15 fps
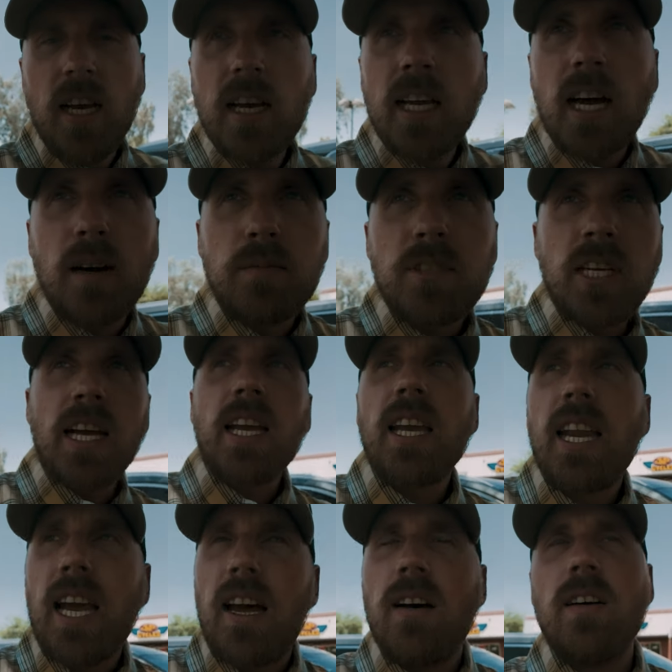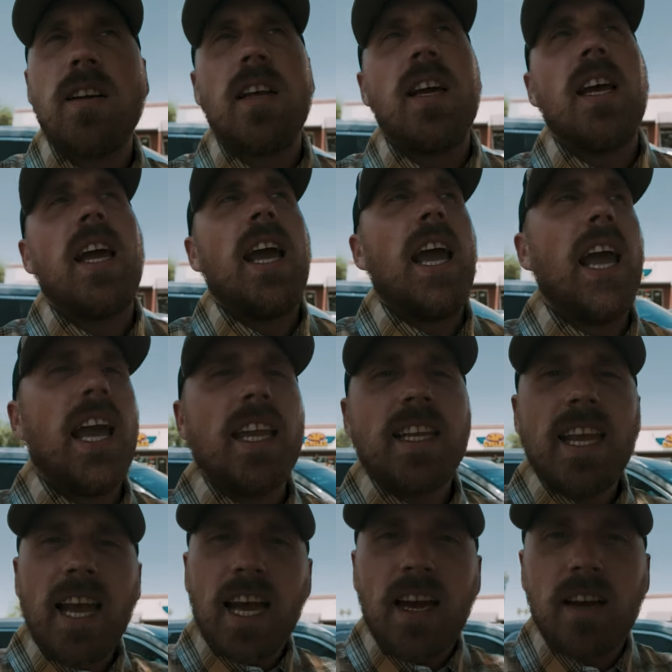Come check it out. And
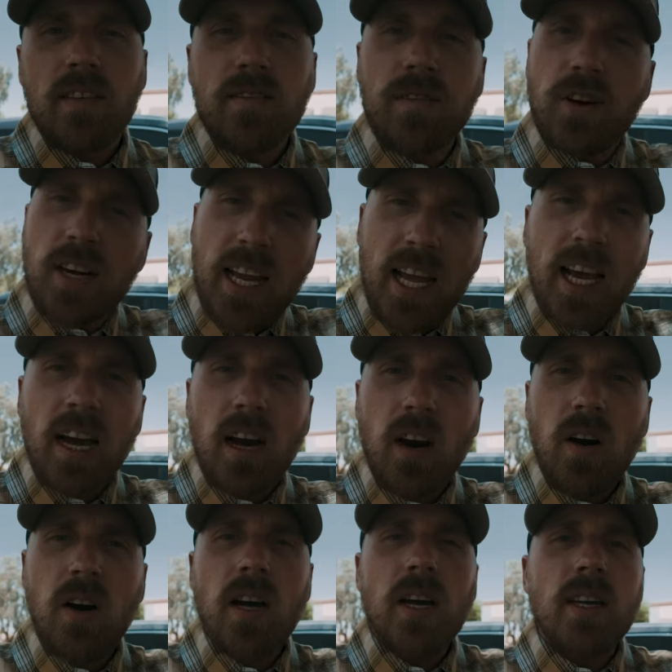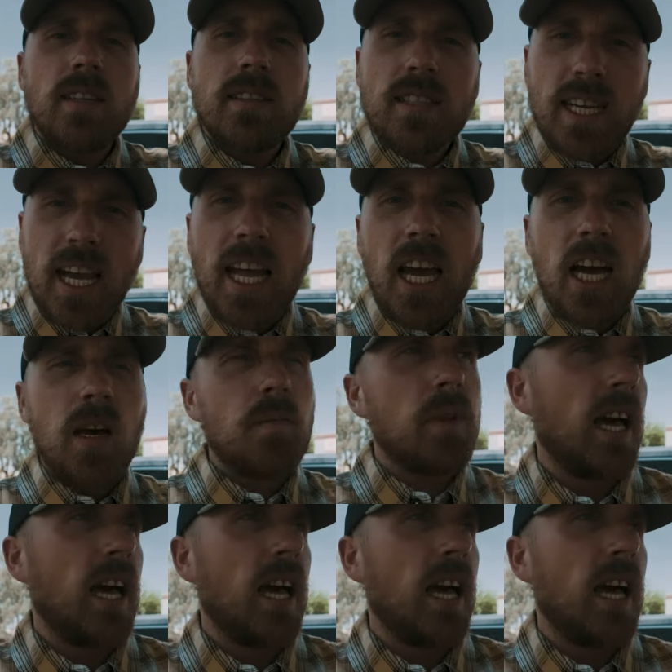yeah, for now, stay up.